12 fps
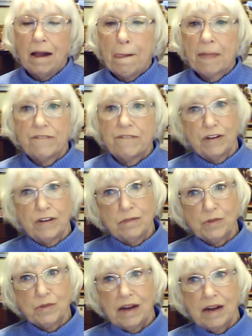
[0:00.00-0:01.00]

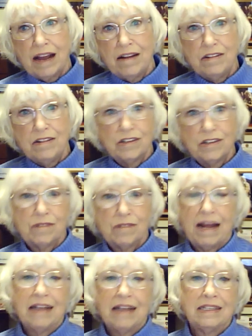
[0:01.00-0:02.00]
Firms were hired to
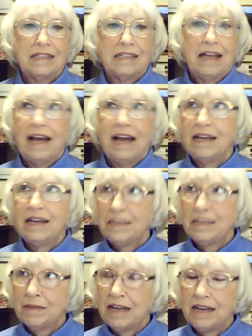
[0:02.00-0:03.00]
harass and
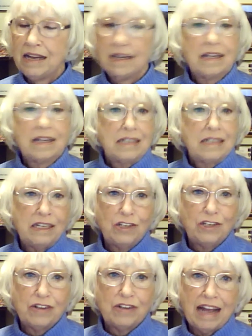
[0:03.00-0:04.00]
intimidate
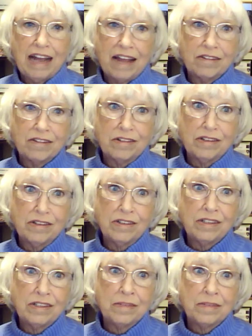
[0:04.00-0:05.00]
signature
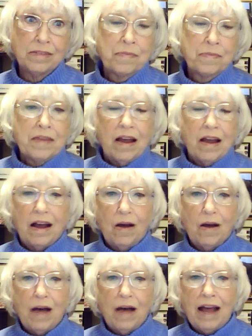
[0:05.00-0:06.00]
gatherers.
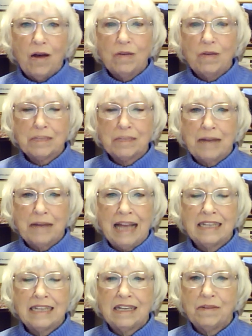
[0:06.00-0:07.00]
Ohio was
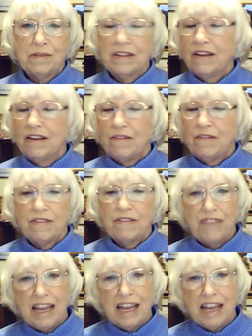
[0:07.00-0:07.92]
blanketed with fake